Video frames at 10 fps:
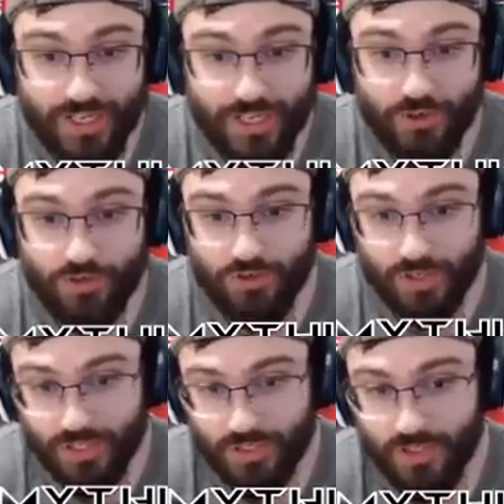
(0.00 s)

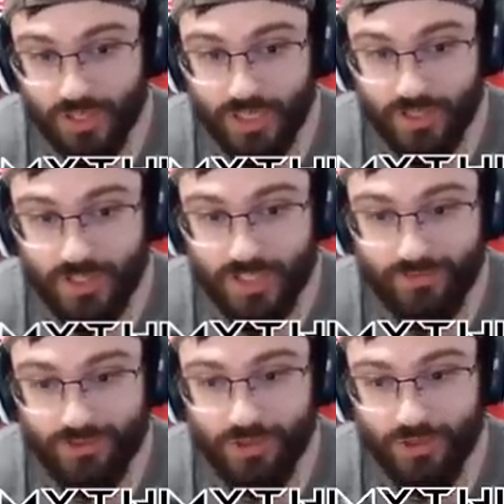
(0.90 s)
increase in the
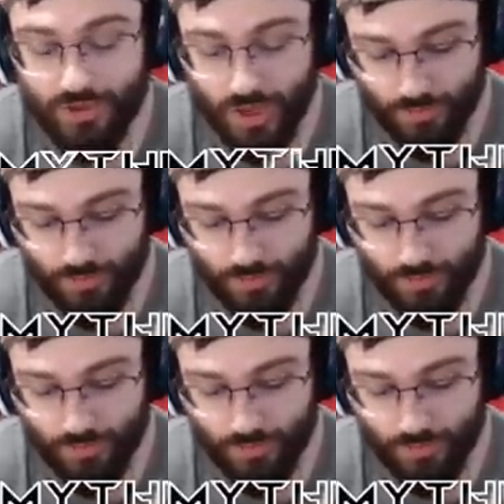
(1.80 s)
7-star drop